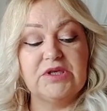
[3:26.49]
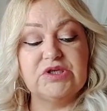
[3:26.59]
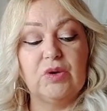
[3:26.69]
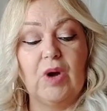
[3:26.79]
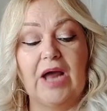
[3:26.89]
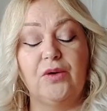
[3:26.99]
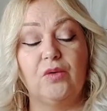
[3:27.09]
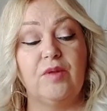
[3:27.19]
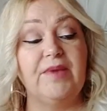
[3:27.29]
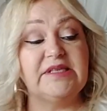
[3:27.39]
So I know
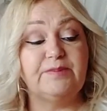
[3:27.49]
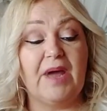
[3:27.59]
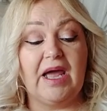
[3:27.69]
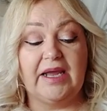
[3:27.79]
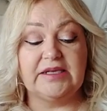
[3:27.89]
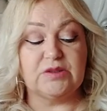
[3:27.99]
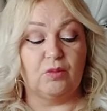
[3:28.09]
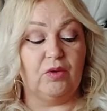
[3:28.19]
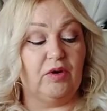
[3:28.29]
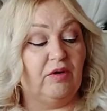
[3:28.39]
the mince pies
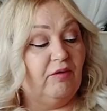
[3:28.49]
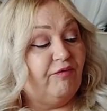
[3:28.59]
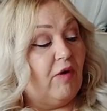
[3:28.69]
were